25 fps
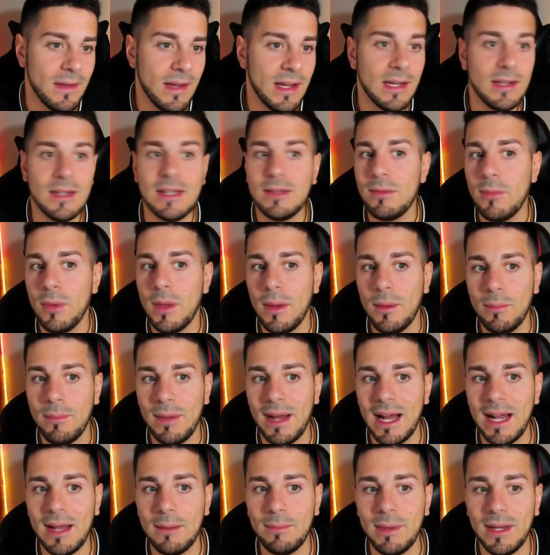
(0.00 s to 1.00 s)
At this point,
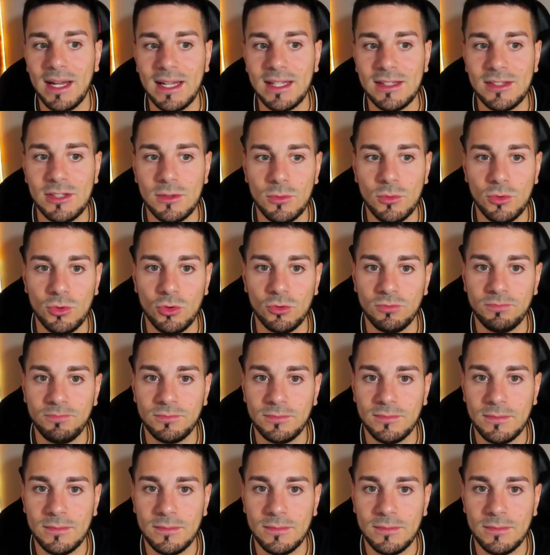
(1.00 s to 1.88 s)
black plays the move.